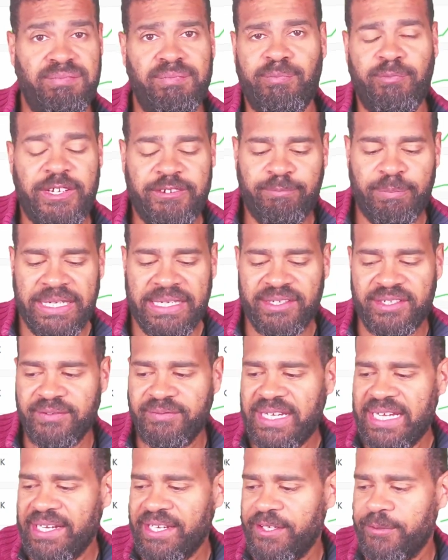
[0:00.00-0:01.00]
we've picked a
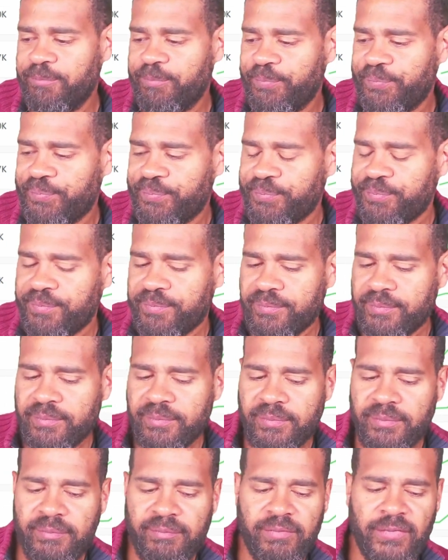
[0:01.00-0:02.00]
value.
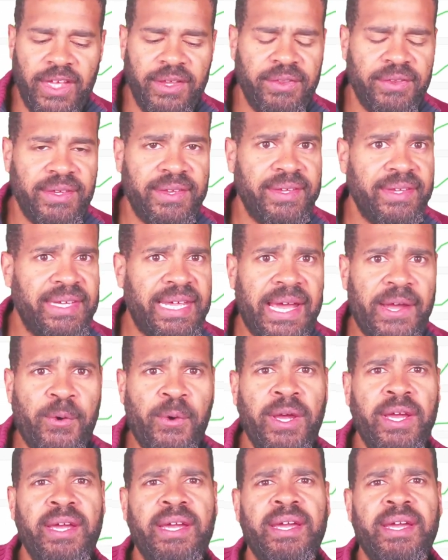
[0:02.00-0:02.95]
Now,